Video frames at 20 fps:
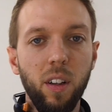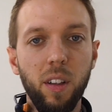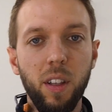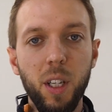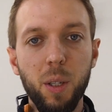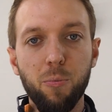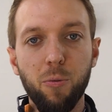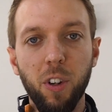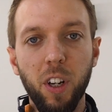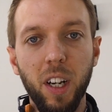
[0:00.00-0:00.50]

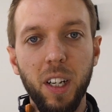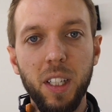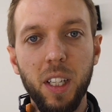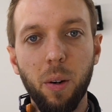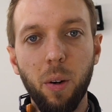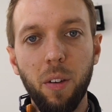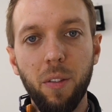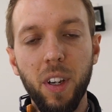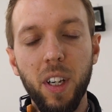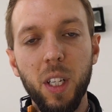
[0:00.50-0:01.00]
This product,
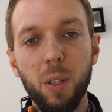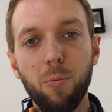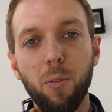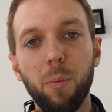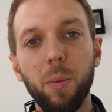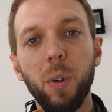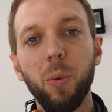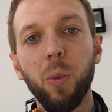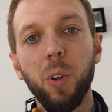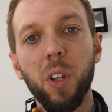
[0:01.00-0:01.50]
however, is
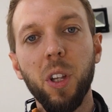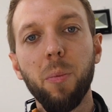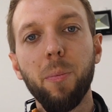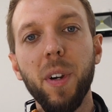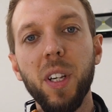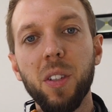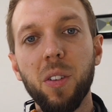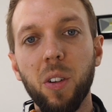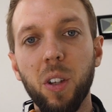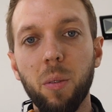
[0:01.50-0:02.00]
probably one of the
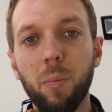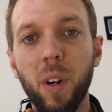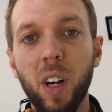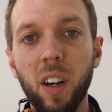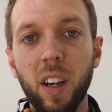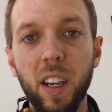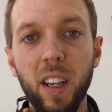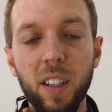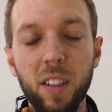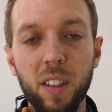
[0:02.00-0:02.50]
best on the
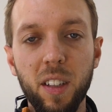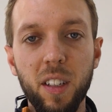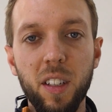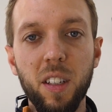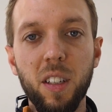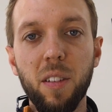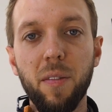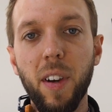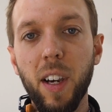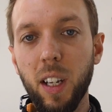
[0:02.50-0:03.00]
market that
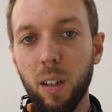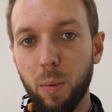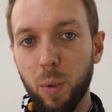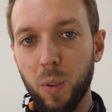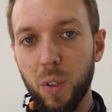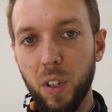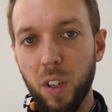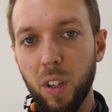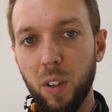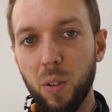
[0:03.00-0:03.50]
is available
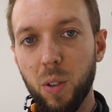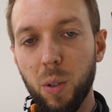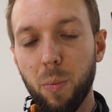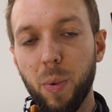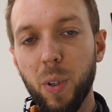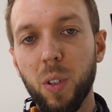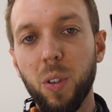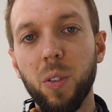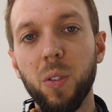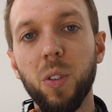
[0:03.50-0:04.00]
to you to
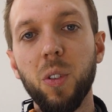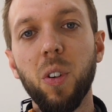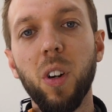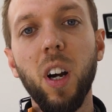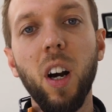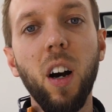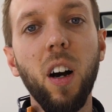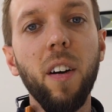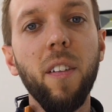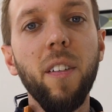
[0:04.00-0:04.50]
put onto your
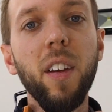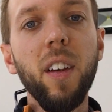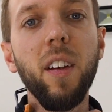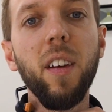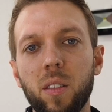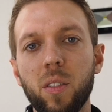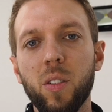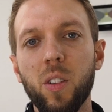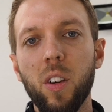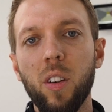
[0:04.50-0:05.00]
car.
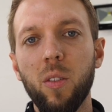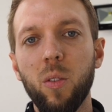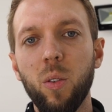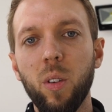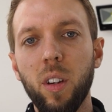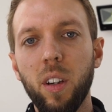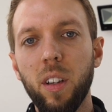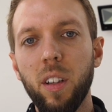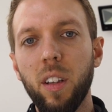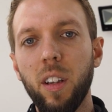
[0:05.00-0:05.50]

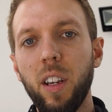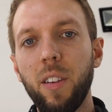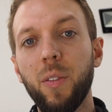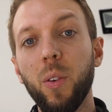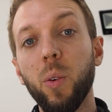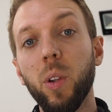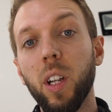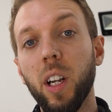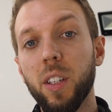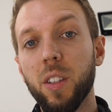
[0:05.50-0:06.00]
So if
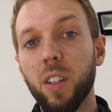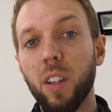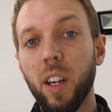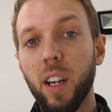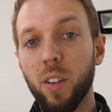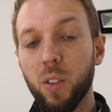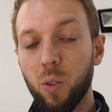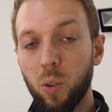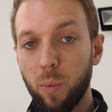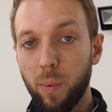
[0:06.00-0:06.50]
you would like to know
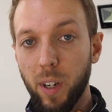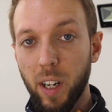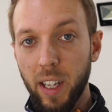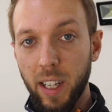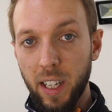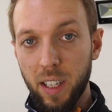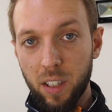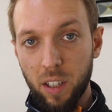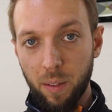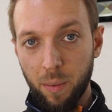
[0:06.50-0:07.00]
how to apply
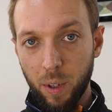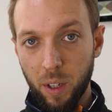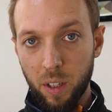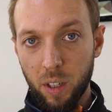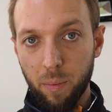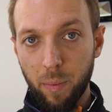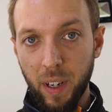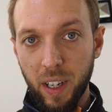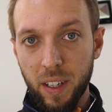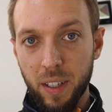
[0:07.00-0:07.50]
this, I'm going
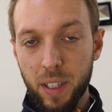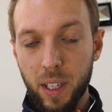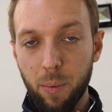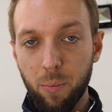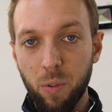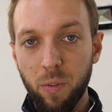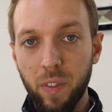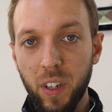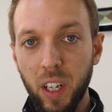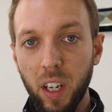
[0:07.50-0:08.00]
to make a
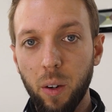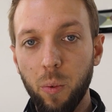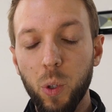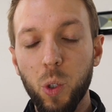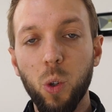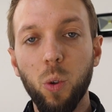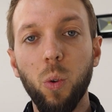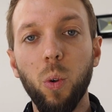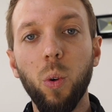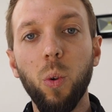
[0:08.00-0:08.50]
separate video
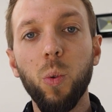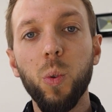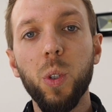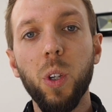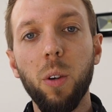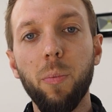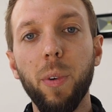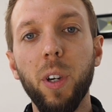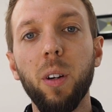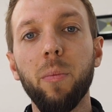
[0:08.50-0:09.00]
which will
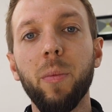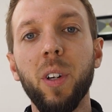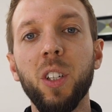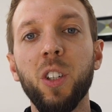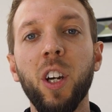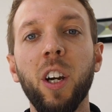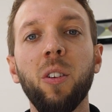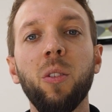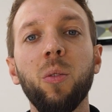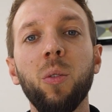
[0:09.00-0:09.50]
also be on my
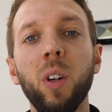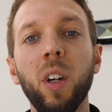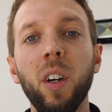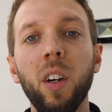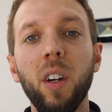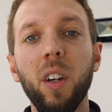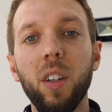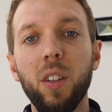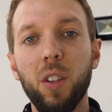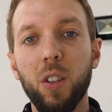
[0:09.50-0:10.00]
channel
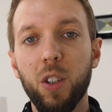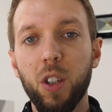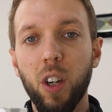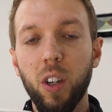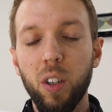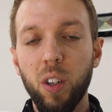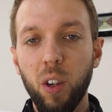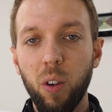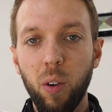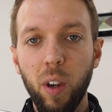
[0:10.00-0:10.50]
to show
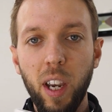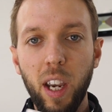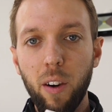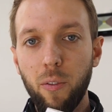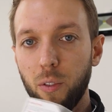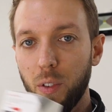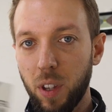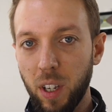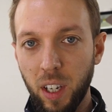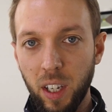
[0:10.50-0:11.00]
you
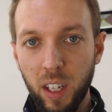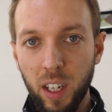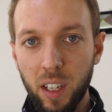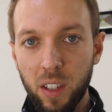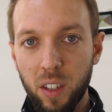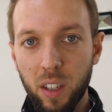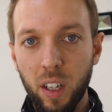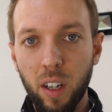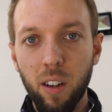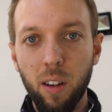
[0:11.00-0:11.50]
everything you
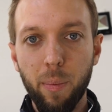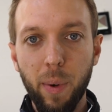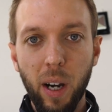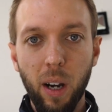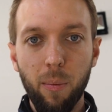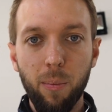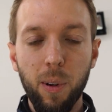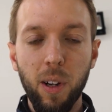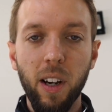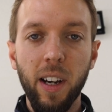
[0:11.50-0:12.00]
need to know
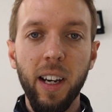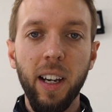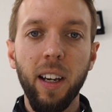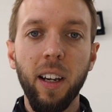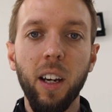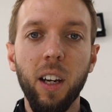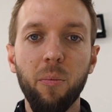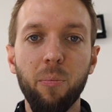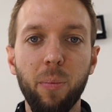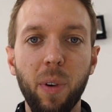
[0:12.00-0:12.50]
about
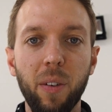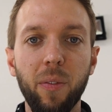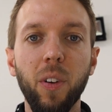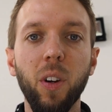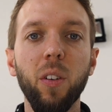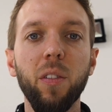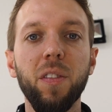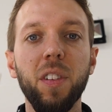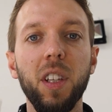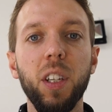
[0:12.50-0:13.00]
applying and
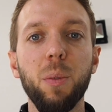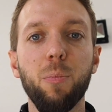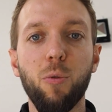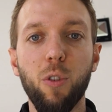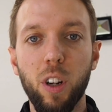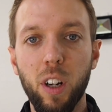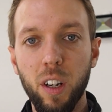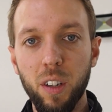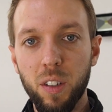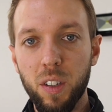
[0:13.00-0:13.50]
buffing off this
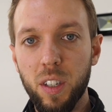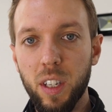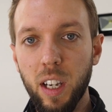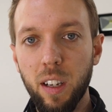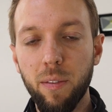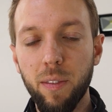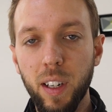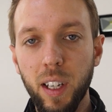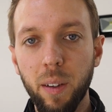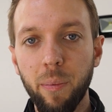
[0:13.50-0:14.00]
product
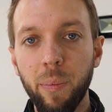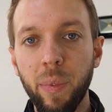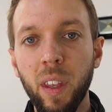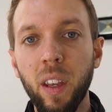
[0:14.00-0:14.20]
safely.